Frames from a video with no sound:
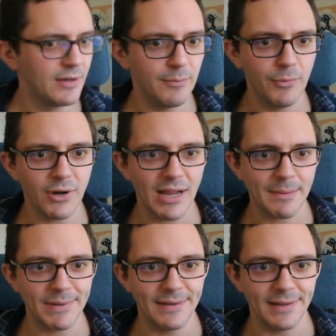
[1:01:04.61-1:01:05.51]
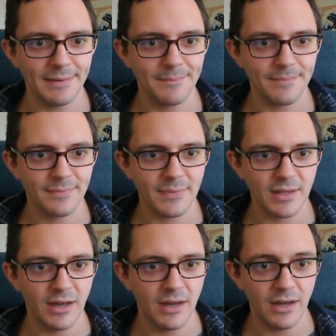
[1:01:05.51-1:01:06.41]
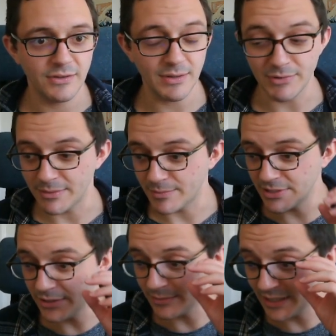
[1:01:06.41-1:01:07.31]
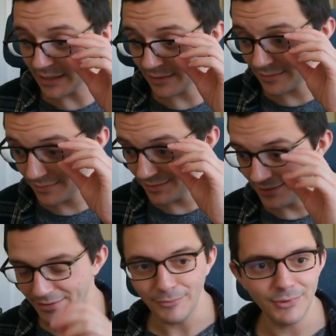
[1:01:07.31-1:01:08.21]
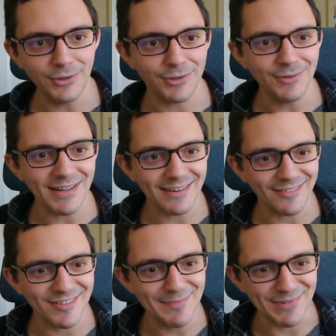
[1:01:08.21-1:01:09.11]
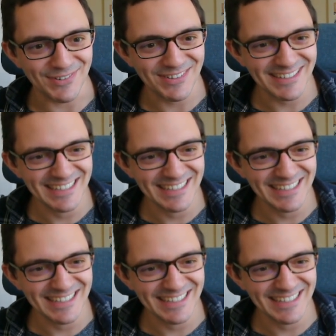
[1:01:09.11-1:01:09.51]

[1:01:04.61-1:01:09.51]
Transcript: What a happy day. Sometimes we do, yeah. Oh, look, you get a little symbol.